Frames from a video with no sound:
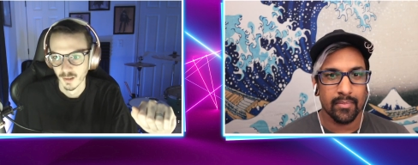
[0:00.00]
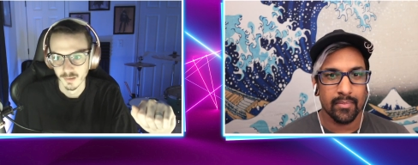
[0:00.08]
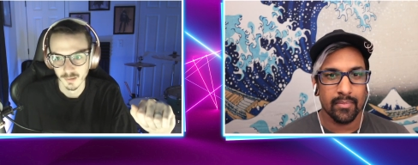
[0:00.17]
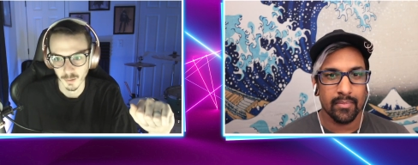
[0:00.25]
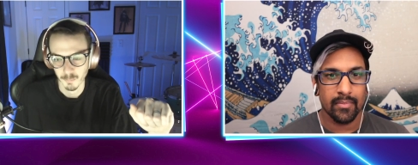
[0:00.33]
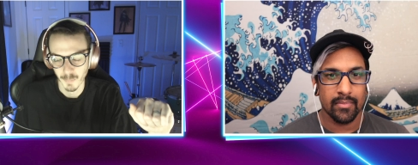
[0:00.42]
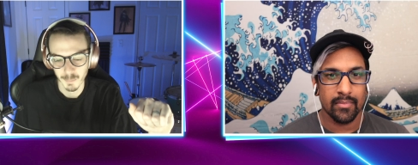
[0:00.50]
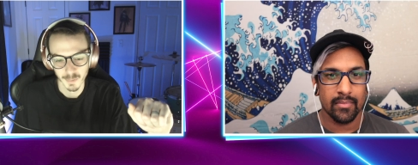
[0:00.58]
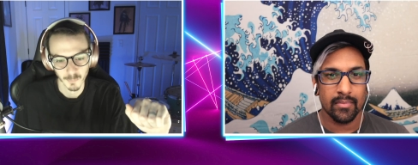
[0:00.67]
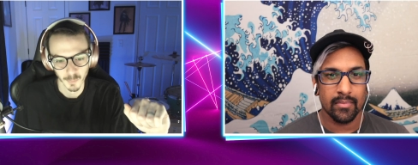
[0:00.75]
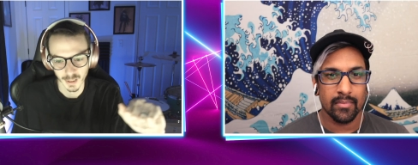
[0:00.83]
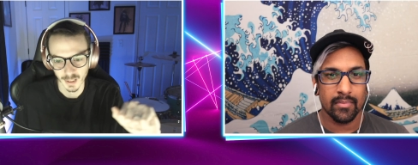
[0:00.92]
Speaker 1: some maybe
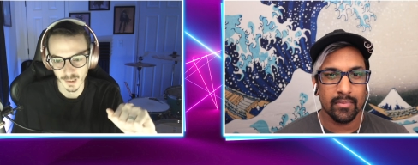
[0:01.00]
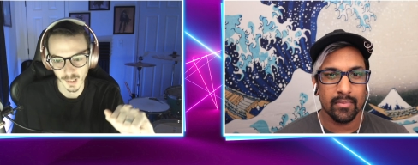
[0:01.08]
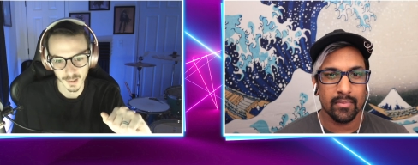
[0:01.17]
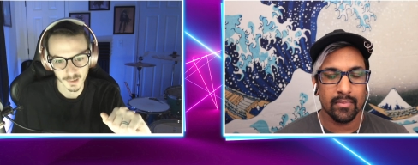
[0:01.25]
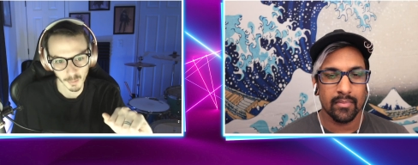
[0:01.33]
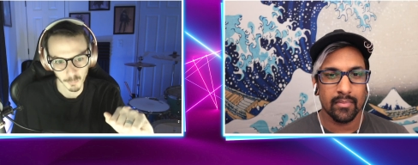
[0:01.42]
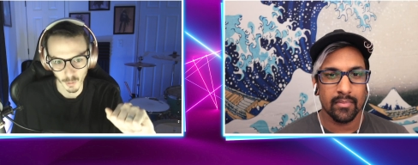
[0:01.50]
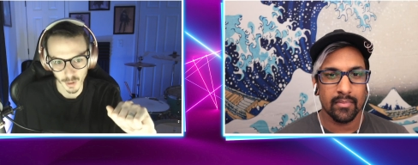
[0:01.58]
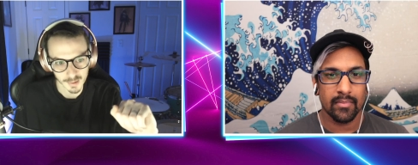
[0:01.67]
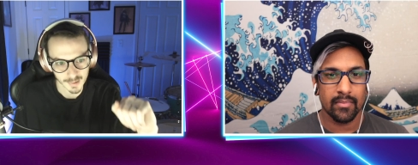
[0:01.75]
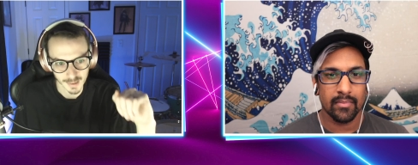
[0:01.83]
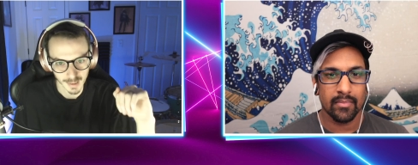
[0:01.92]
we get like some
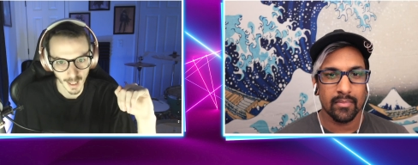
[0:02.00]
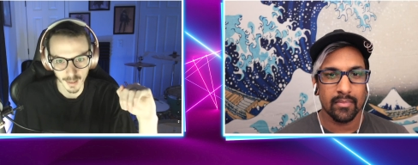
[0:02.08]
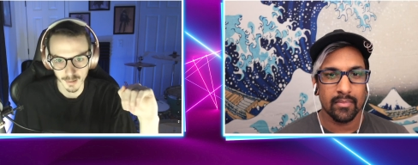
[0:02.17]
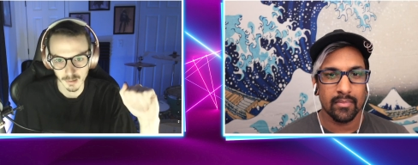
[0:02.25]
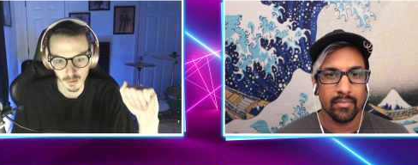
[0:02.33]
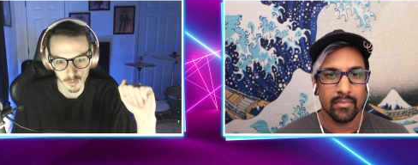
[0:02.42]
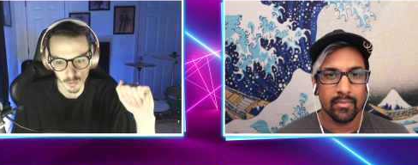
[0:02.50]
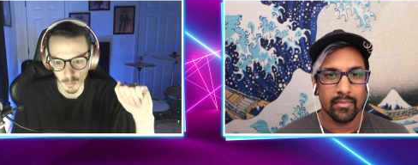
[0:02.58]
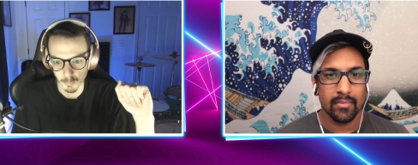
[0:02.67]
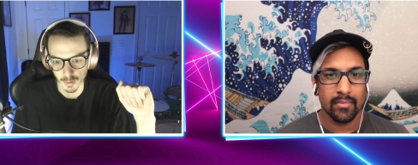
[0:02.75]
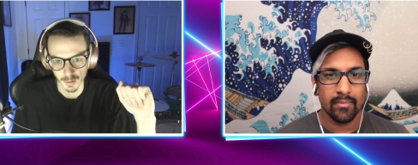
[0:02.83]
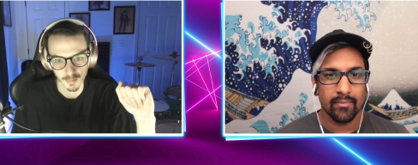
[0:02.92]
crazy galaxy
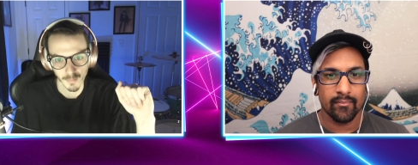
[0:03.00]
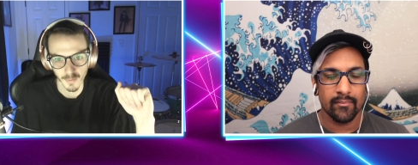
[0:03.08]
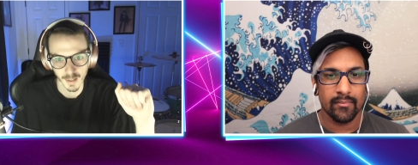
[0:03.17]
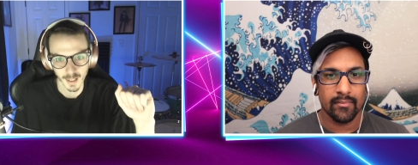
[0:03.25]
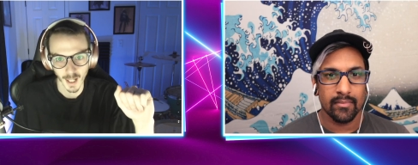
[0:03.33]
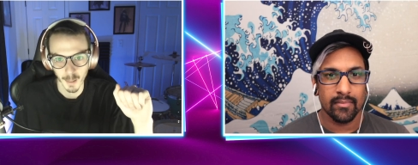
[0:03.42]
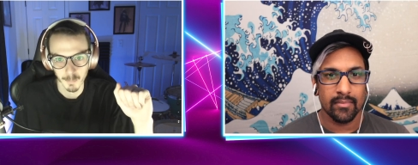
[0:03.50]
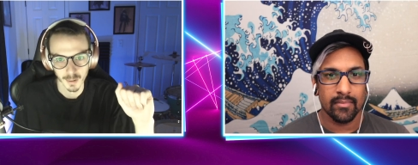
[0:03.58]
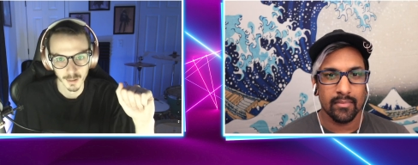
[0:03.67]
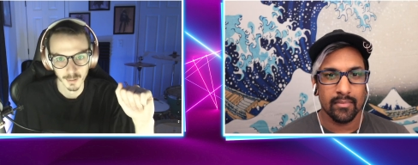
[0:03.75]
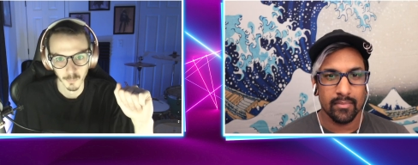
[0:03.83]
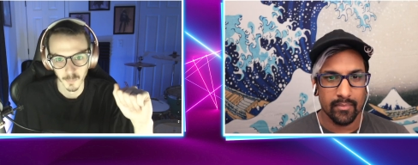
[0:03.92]
jumping thing
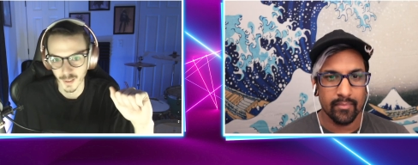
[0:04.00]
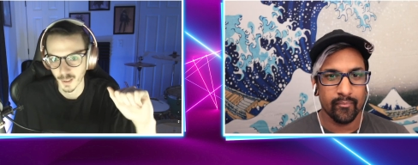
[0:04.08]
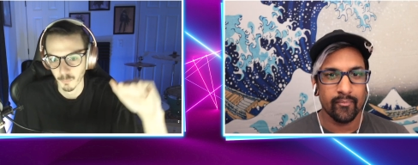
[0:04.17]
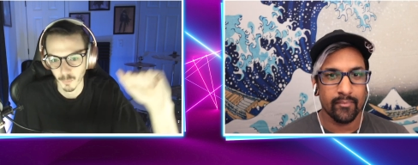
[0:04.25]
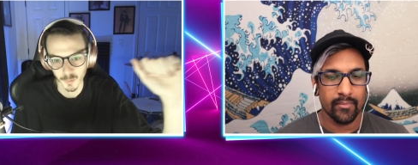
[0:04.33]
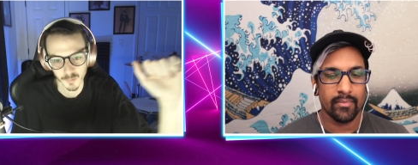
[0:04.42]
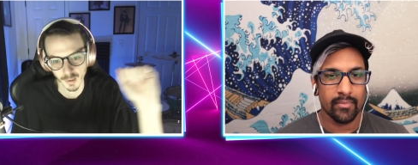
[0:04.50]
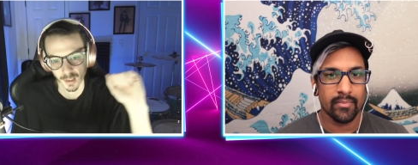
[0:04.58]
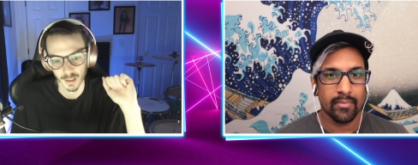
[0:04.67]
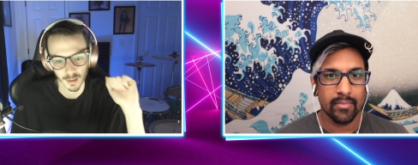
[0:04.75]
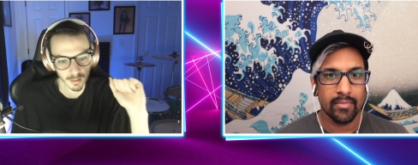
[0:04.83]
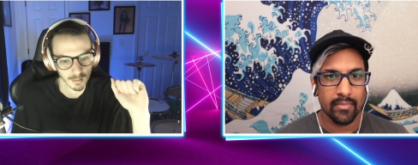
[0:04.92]
happening. We get
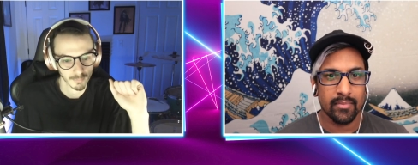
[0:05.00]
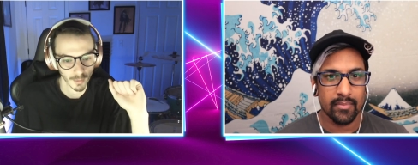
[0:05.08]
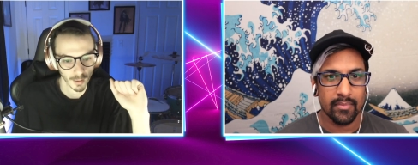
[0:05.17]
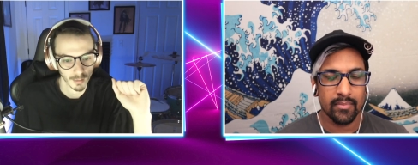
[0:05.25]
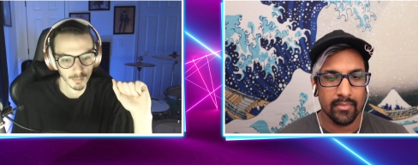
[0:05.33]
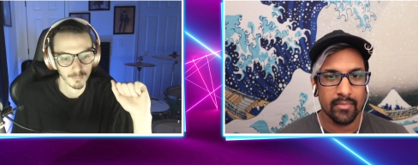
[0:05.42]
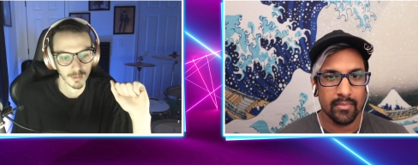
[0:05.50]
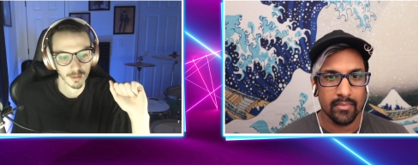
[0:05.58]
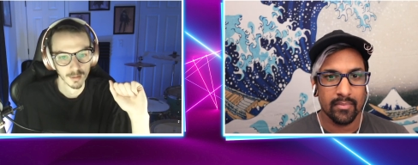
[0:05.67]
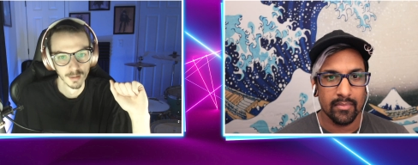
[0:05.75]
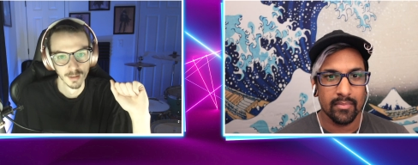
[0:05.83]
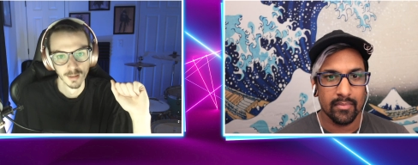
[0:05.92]
Rosalina involved,
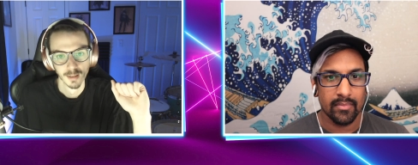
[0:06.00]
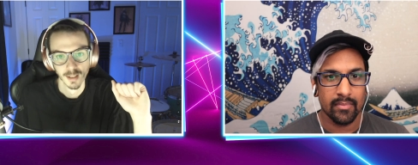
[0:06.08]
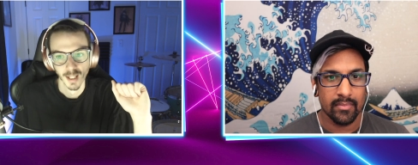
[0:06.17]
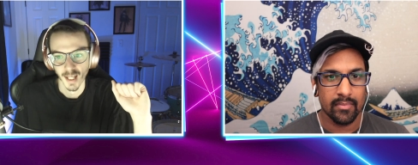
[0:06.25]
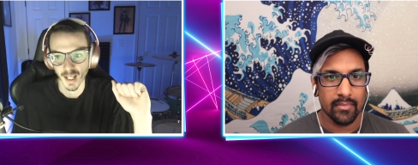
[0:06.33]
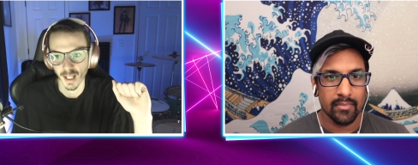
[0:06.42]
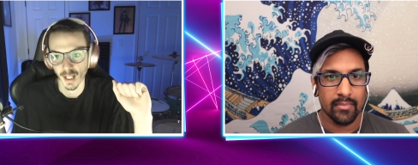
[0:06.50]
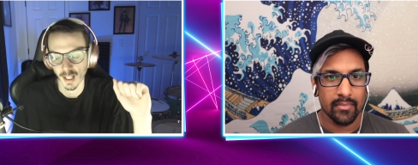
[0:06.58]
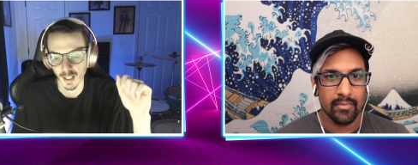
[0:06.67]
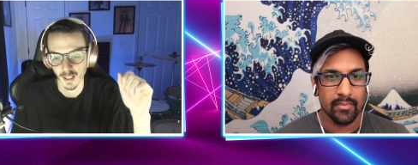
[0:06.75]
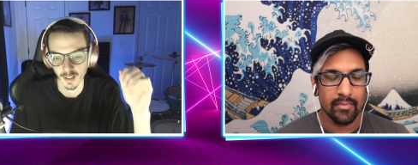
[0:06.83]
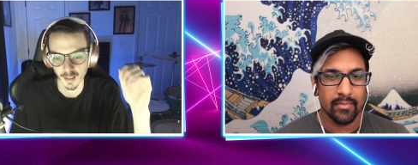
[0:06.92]

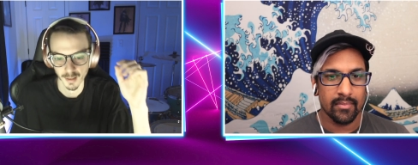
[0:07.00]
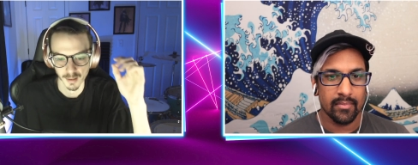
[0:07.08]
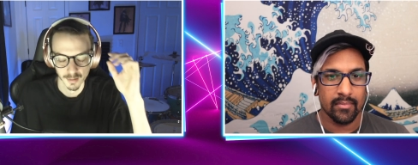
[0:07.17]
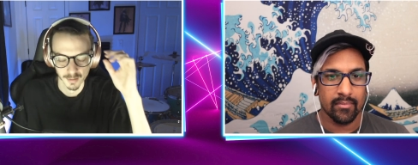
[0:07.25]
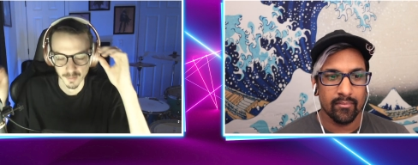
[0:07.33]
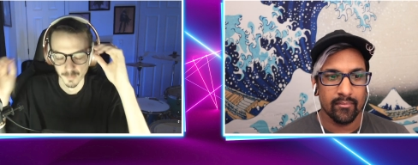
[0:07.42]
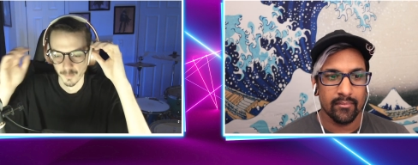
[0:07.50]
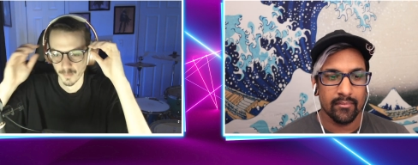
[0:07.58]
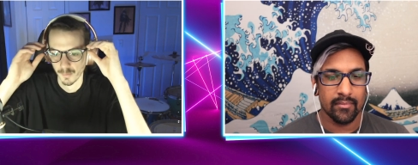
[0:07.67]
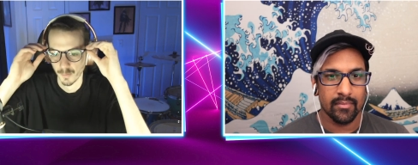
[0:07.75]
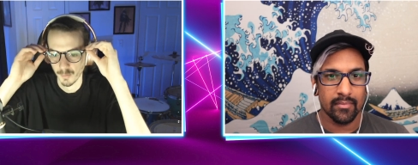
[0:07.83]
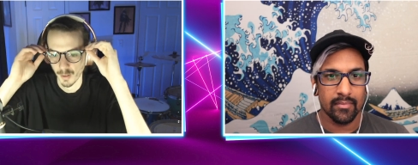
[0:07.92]
and
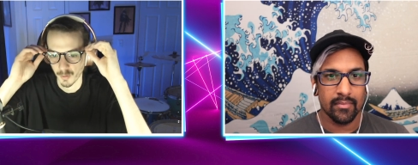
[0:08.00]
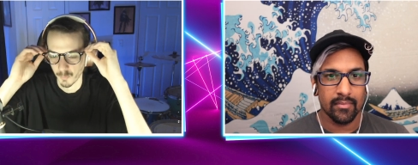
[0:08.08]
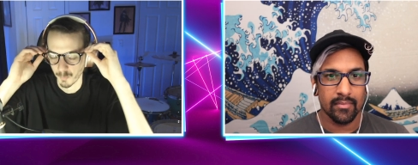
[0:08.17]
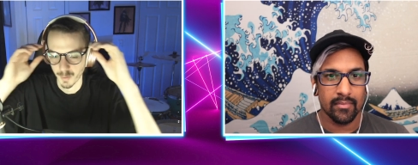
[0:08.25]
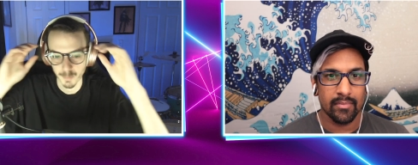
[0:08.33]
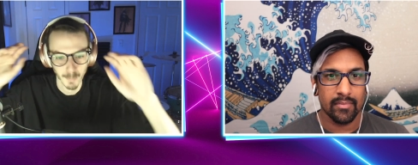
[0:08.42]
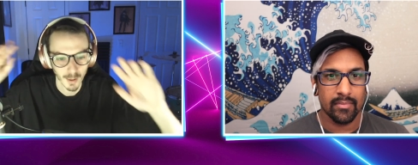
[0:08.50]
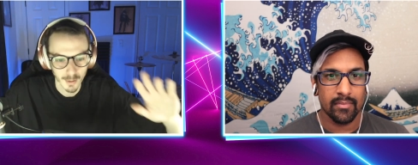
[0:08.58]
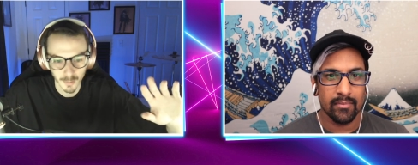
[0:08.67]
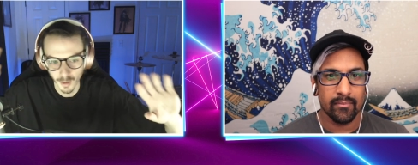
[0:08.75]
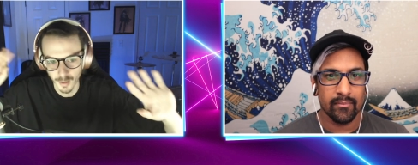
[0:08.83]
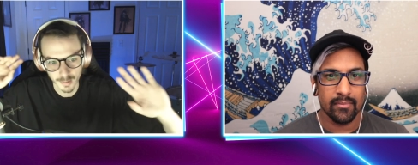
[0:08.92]
who knows?
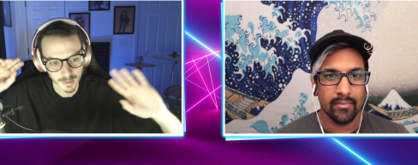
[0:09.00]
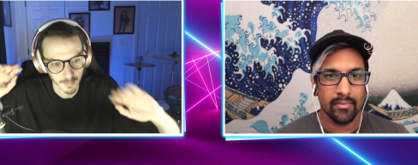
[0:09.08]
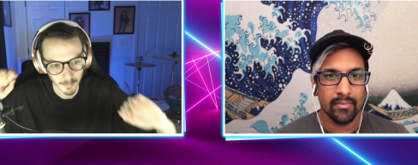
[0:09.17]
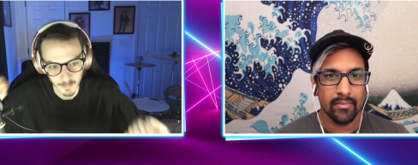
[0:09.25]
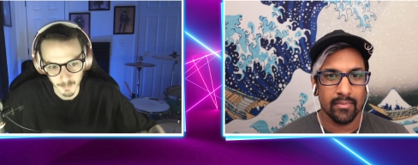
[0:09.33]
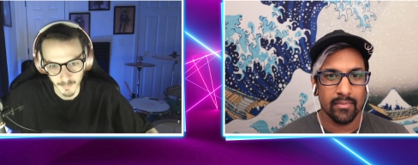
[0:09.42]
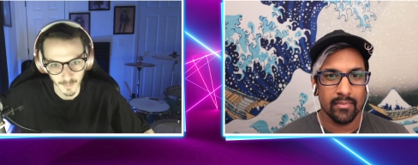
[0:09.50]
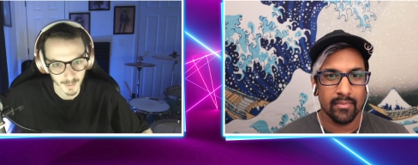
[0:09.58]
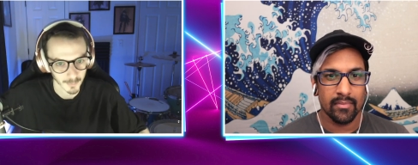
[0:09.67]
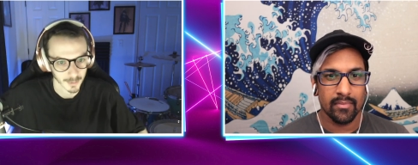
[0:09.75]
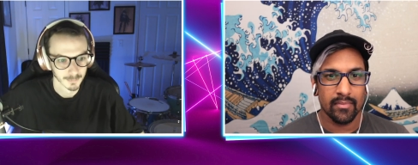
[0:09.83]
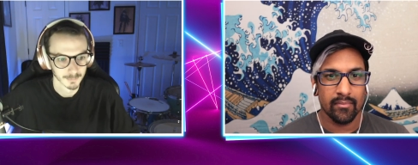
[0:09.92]
Mario Kart stuff was my
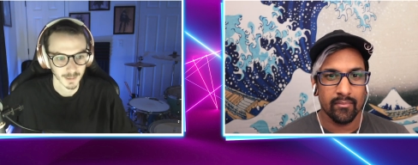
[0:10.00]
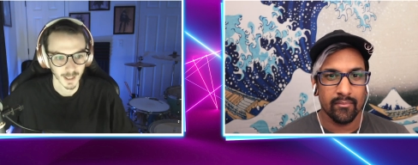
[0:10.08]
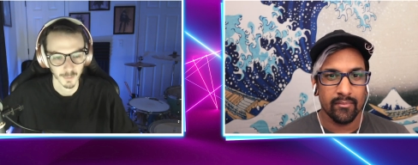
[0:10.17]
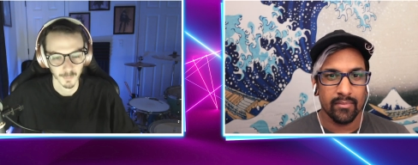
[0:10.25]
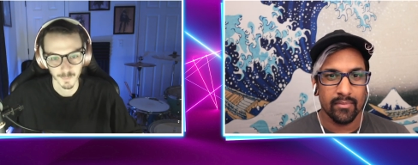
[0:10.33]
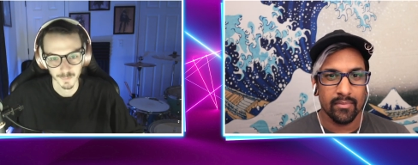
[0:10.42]
favorite. I know